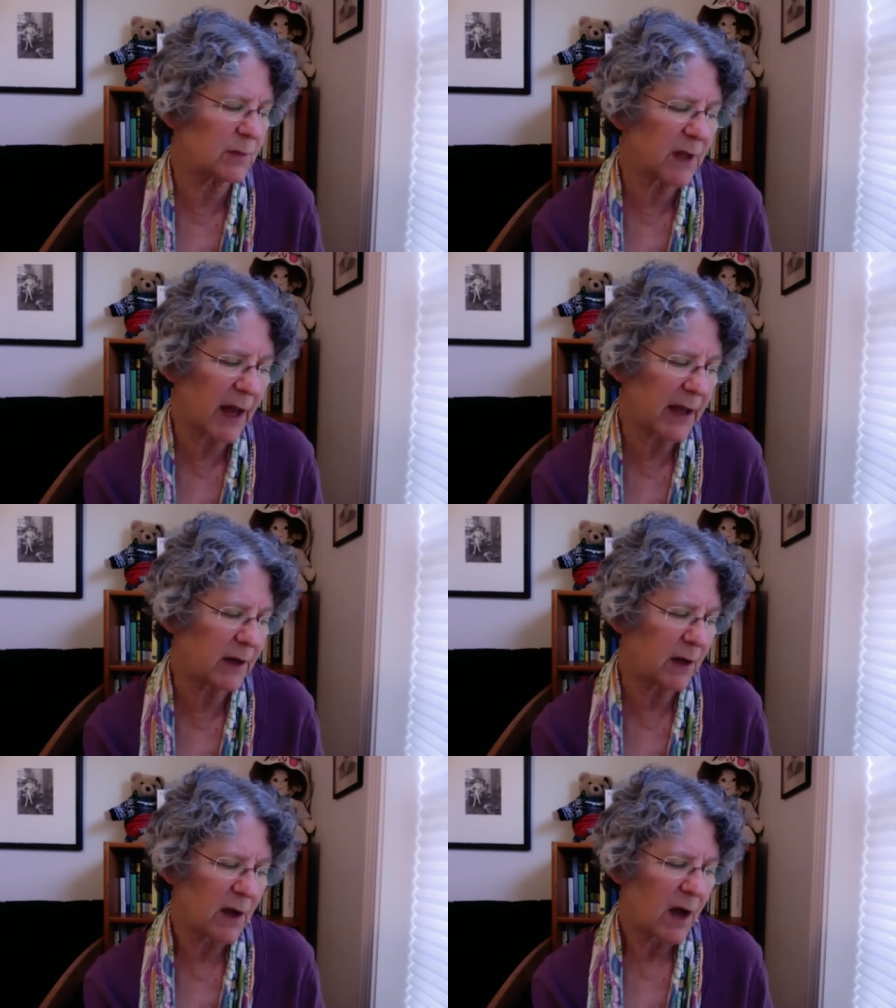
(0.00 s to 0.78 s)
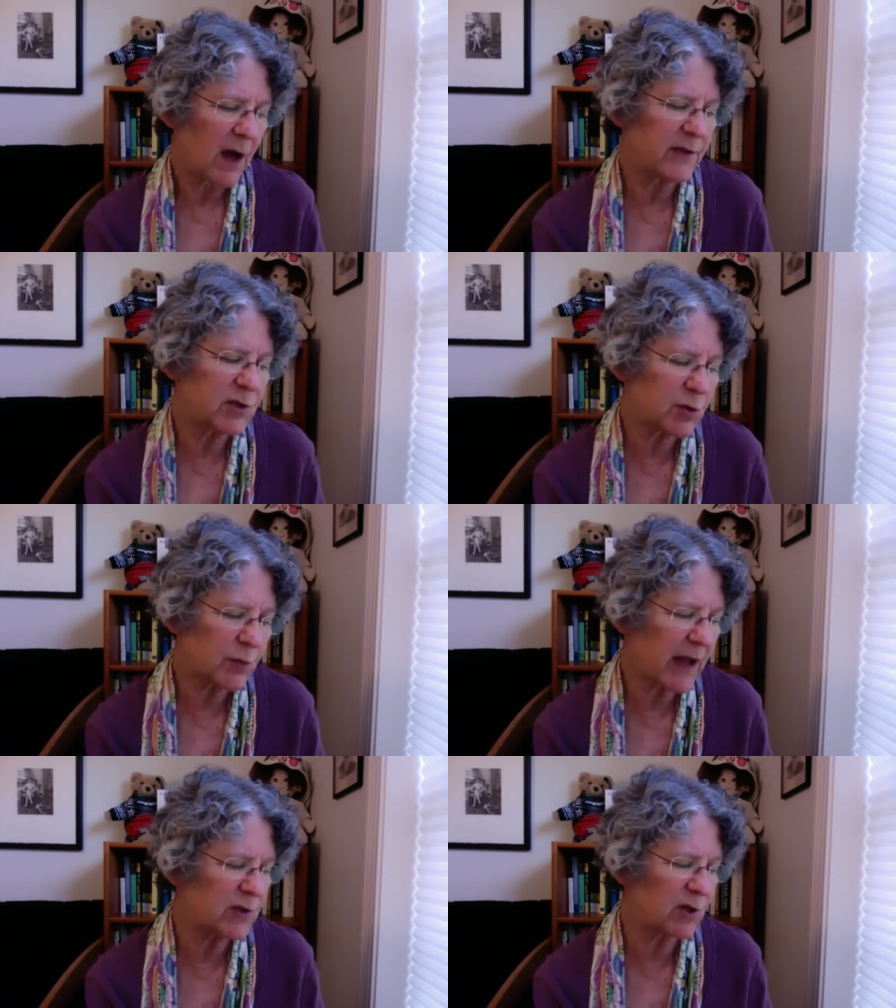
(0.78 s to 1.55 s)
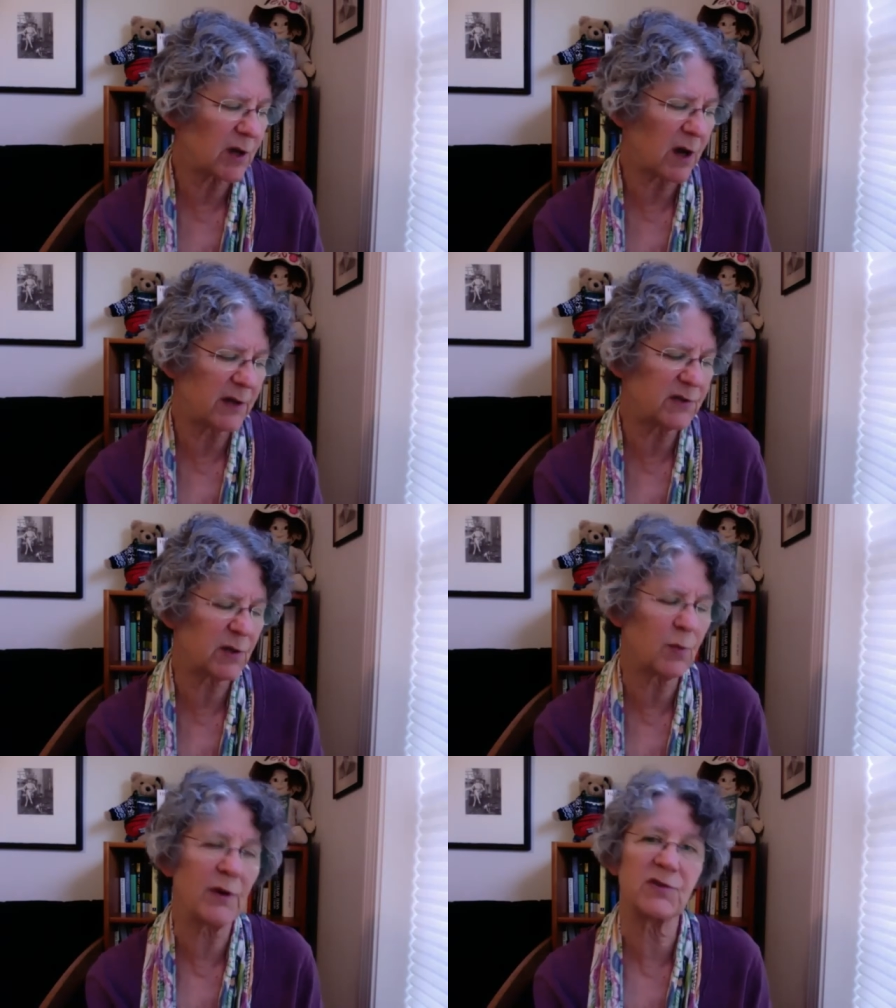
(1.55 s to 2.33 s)
light on the tragic
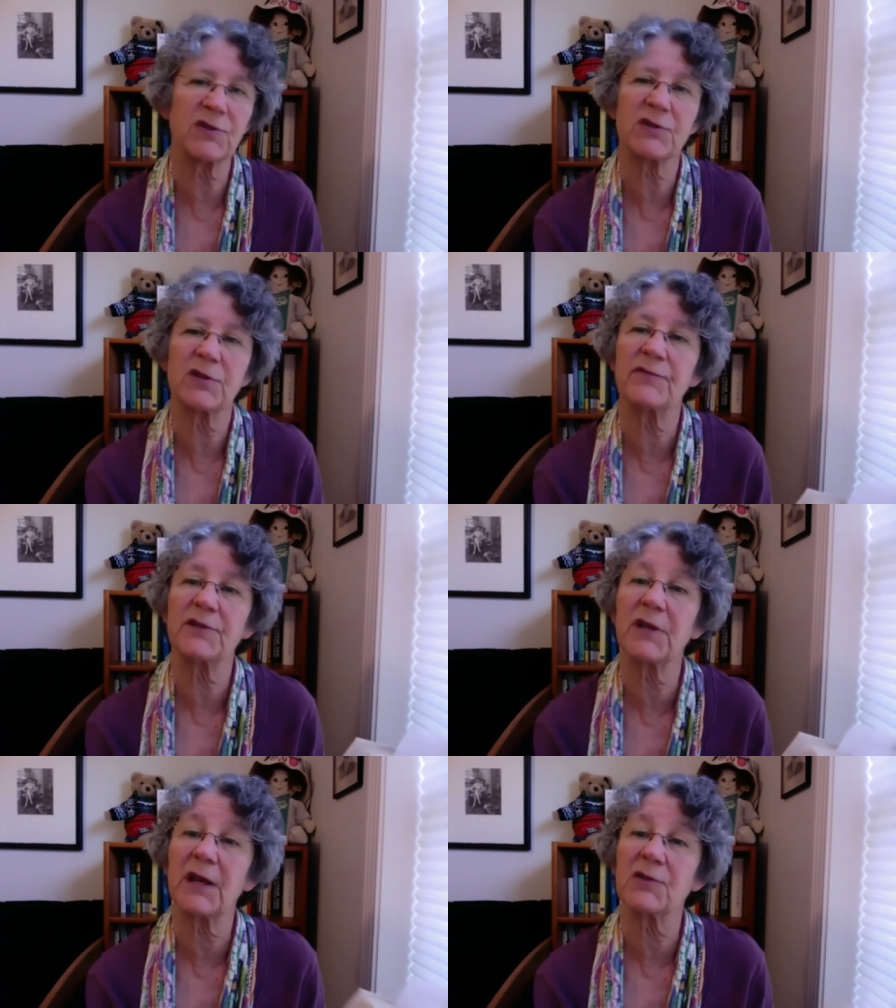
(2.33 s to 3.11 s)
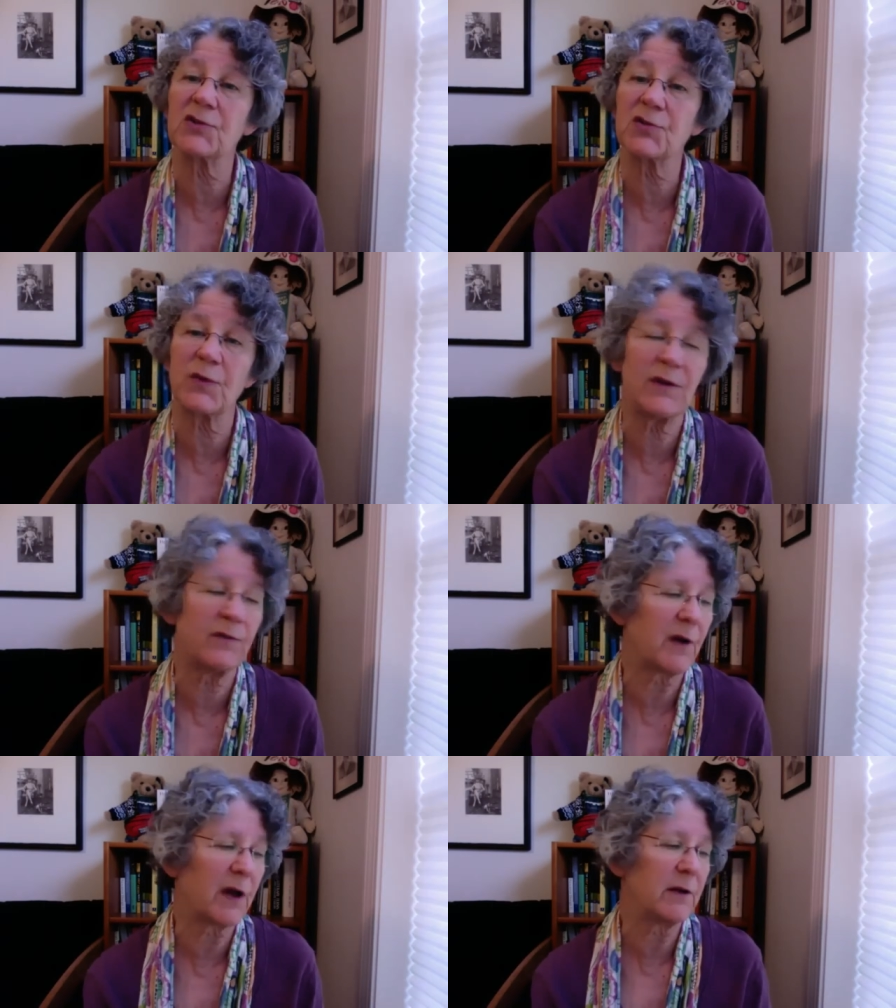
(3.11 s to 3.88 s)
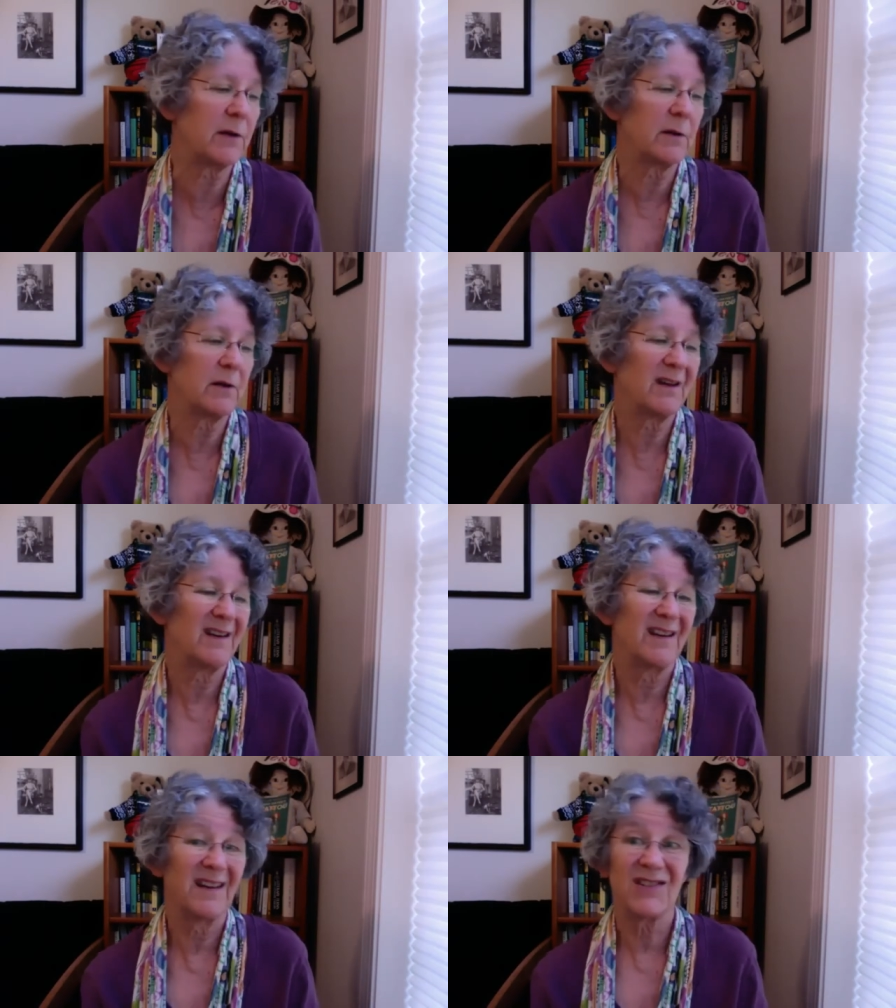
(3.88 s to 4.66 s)
consequences of today's street fight.
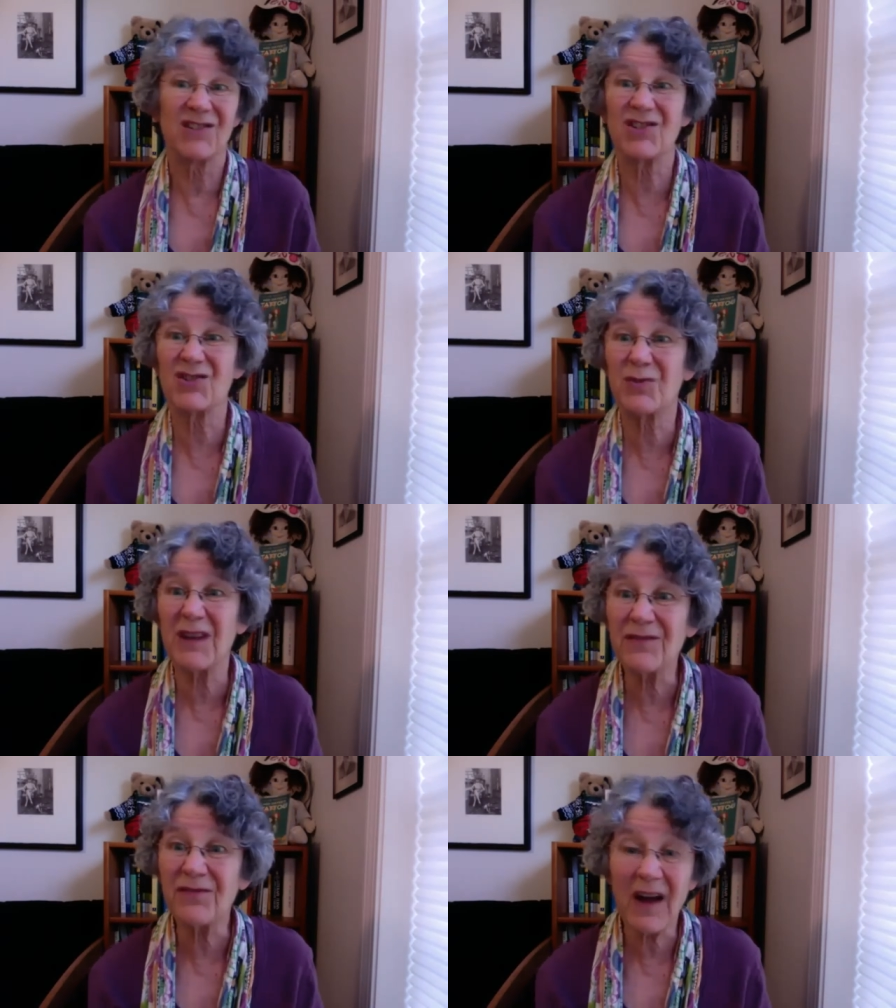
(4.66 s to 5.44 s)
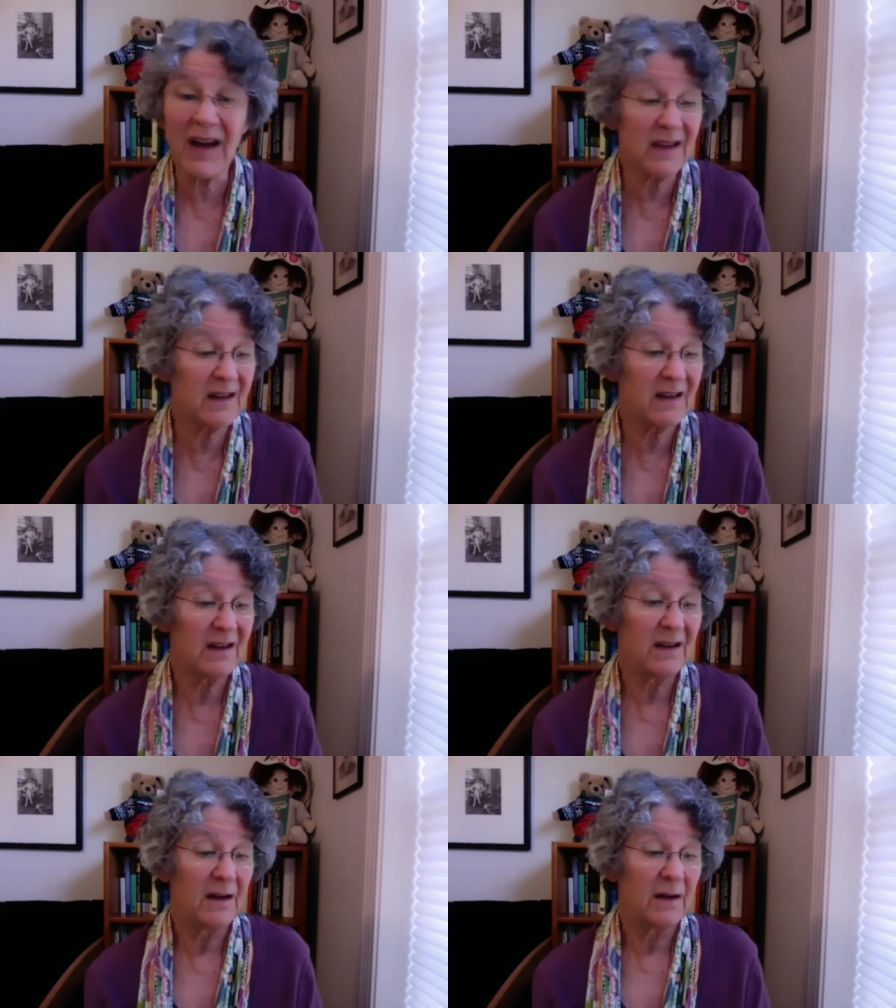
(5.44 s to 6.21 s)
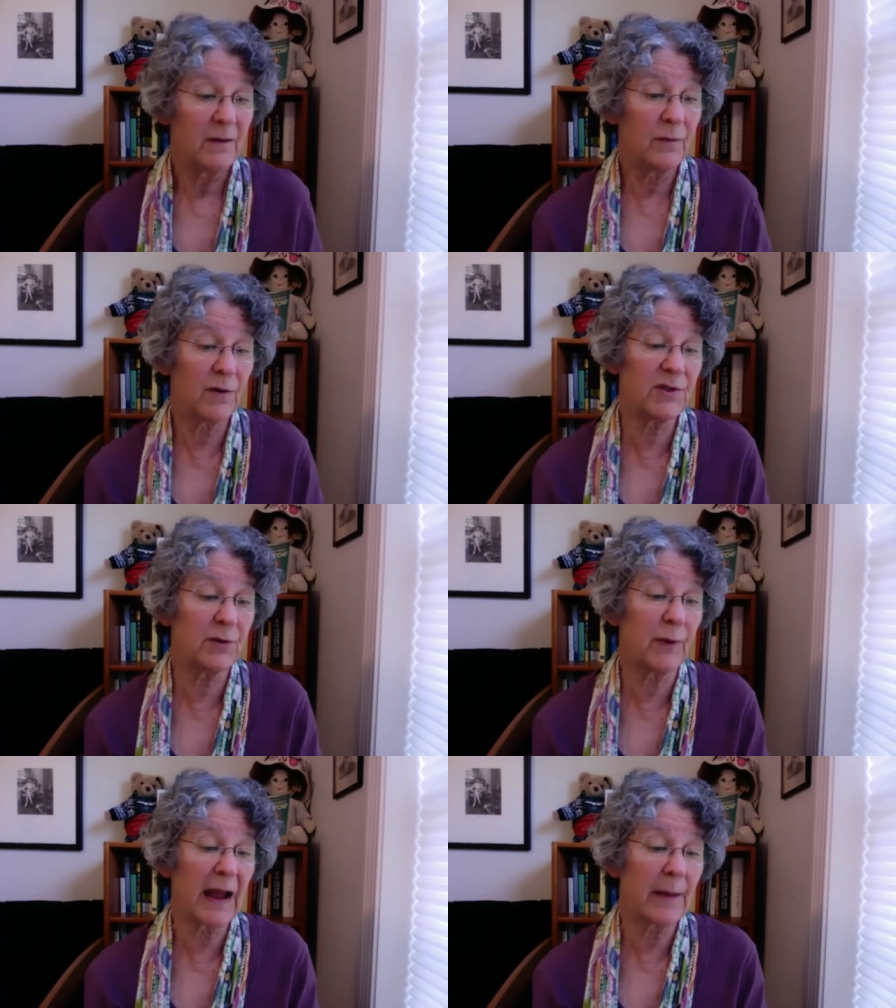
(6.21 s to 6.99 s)
Street fight? Rosa
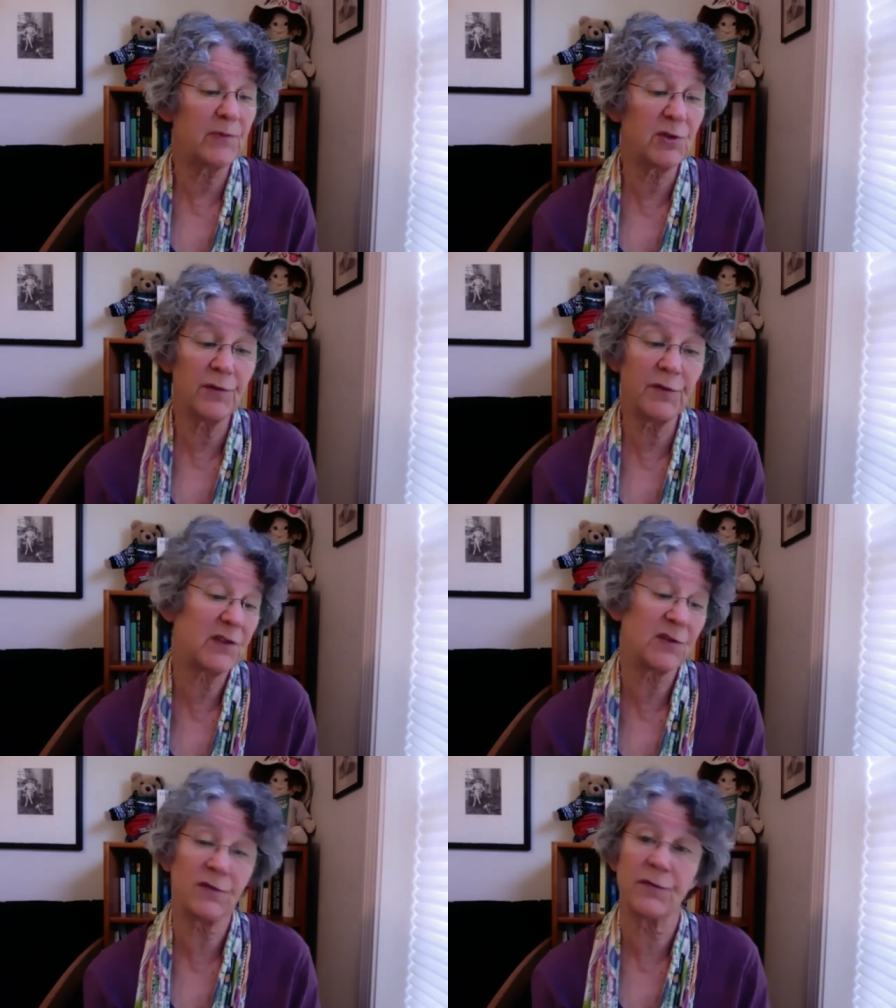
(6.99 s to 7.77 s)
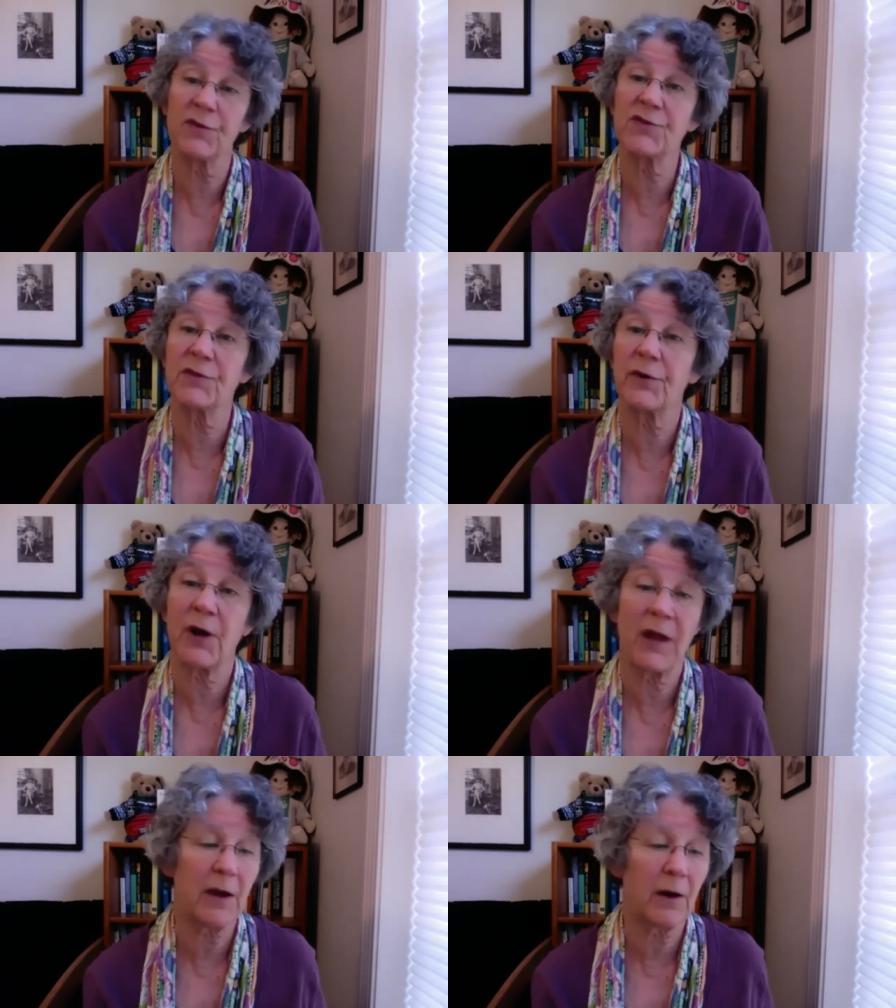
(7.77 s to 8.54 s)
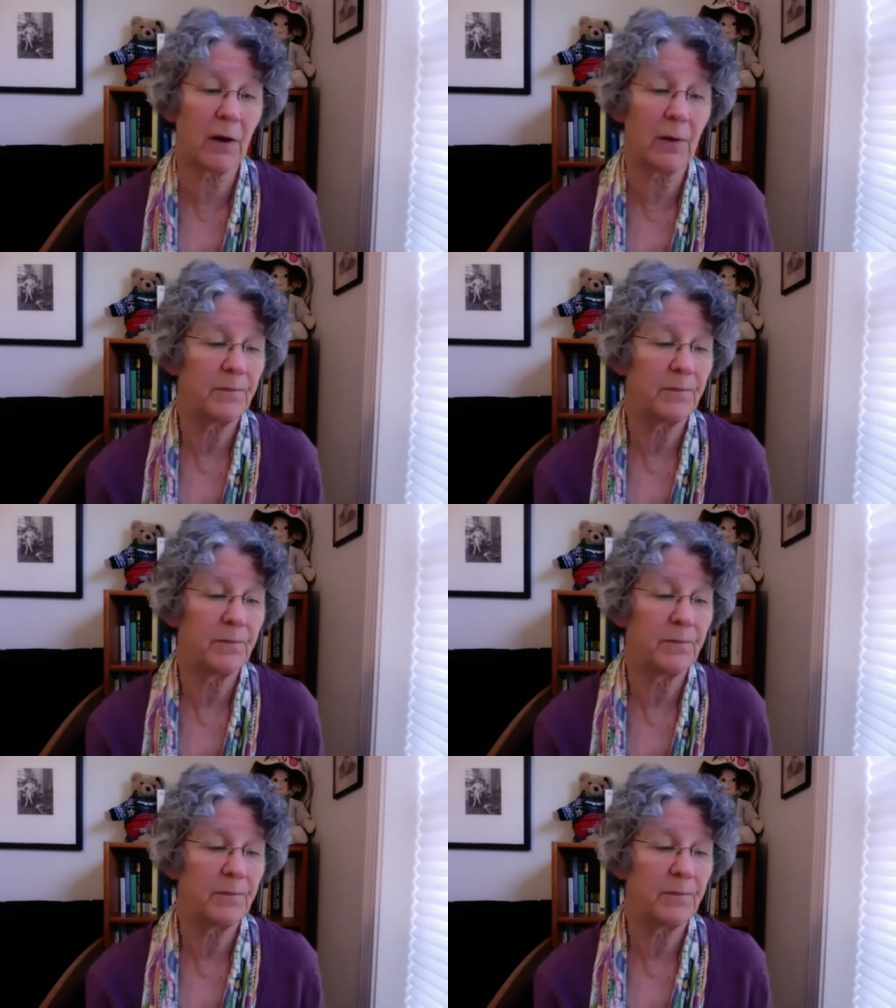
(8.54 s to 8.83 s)
grabbed two fistfuls of her hair.